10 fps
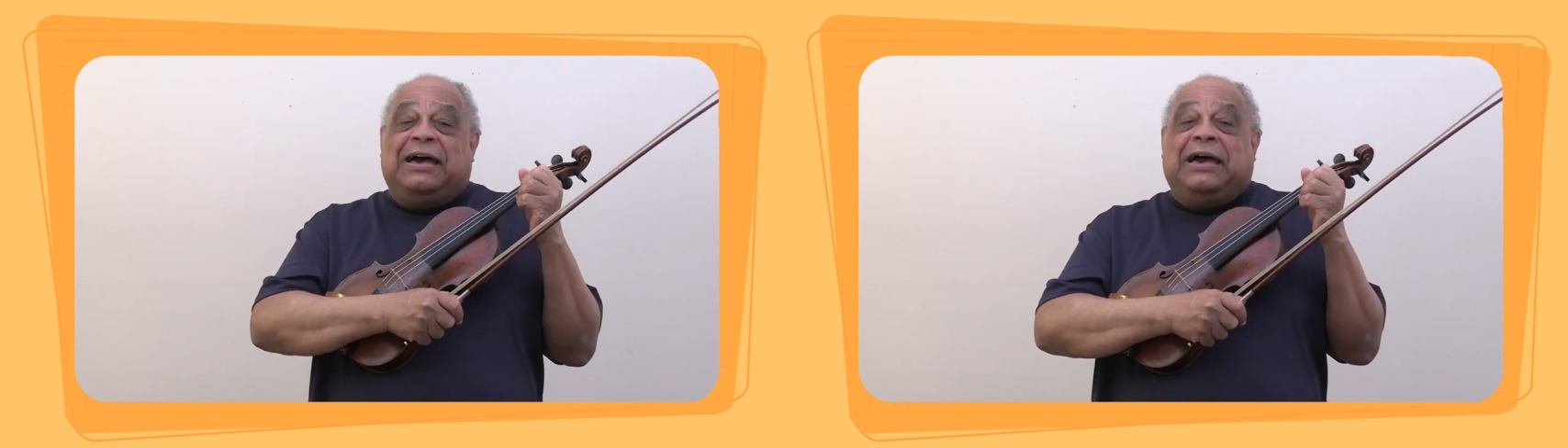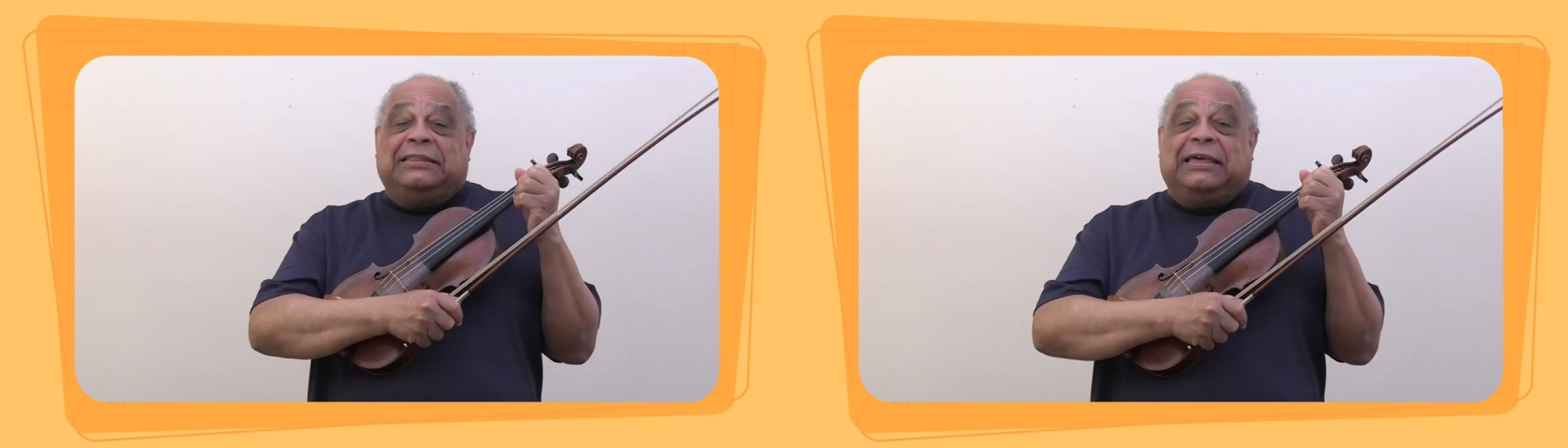
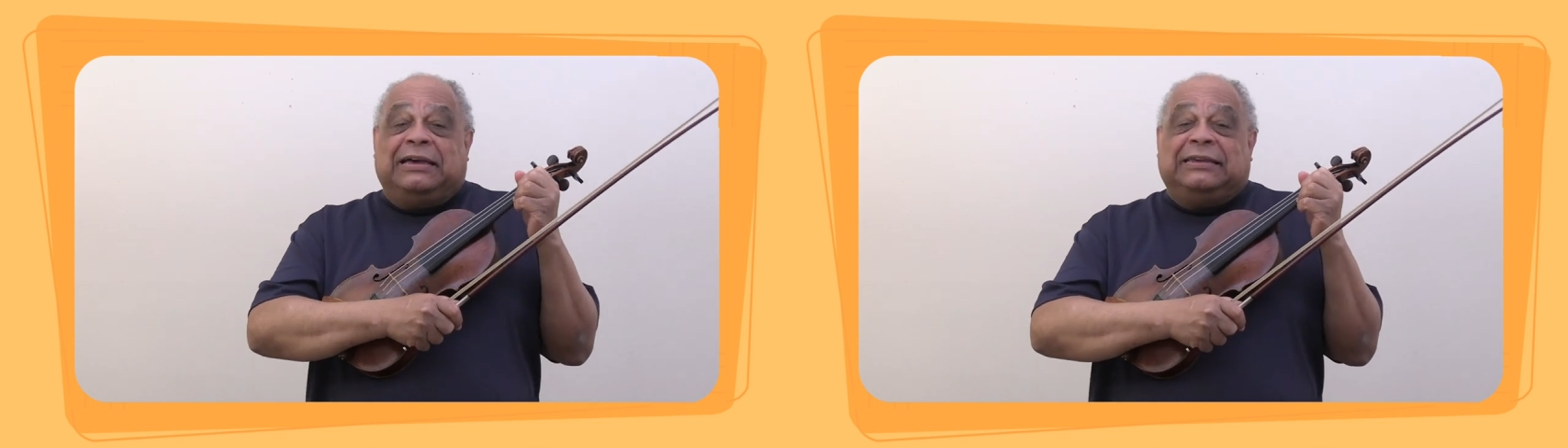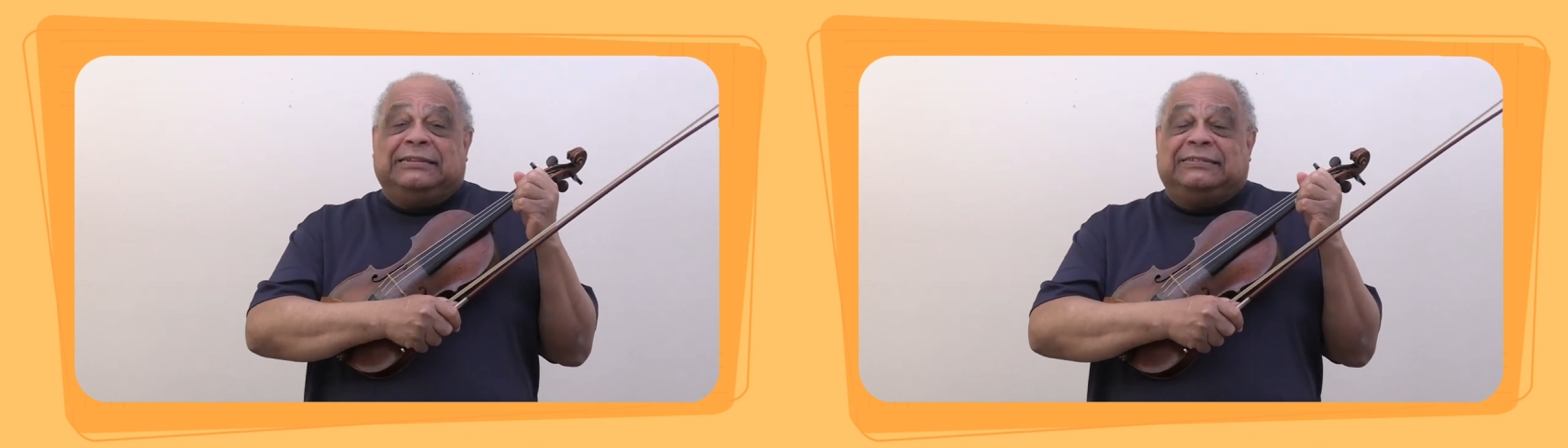I
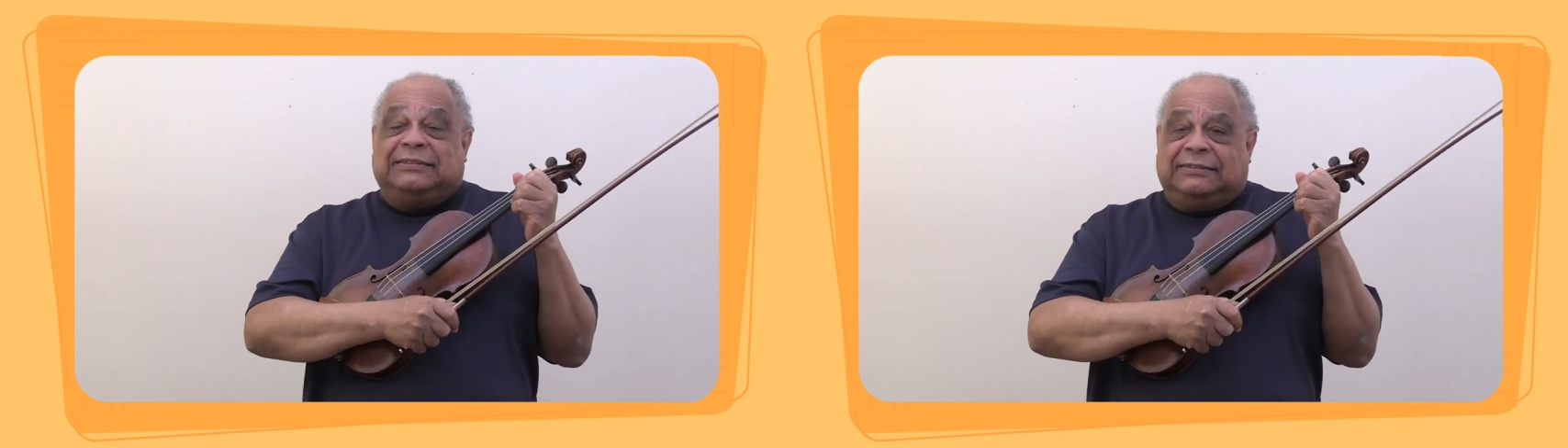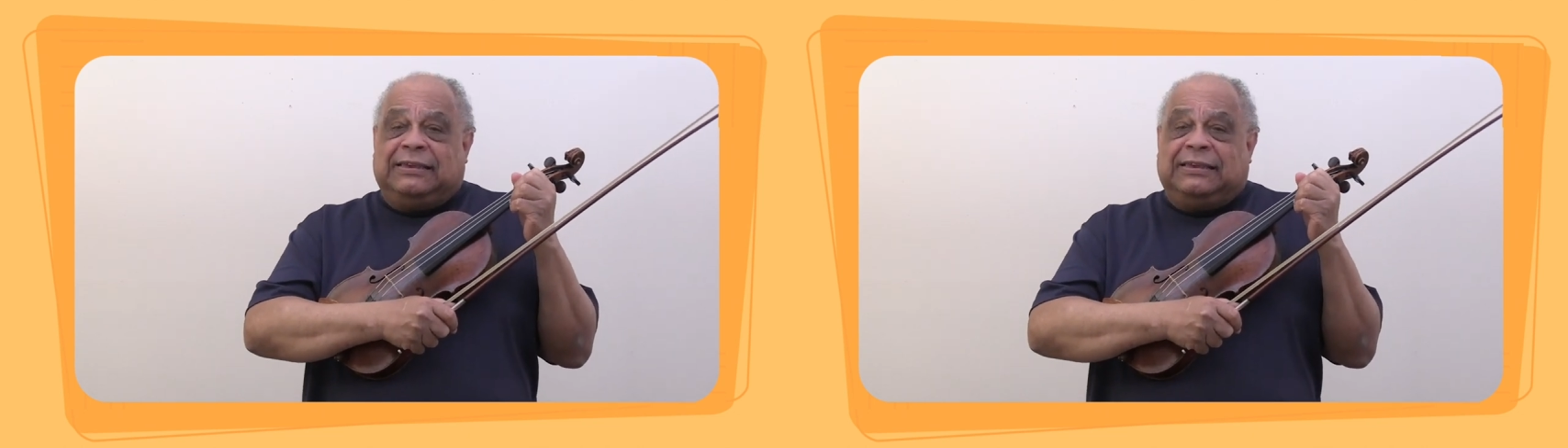lied and said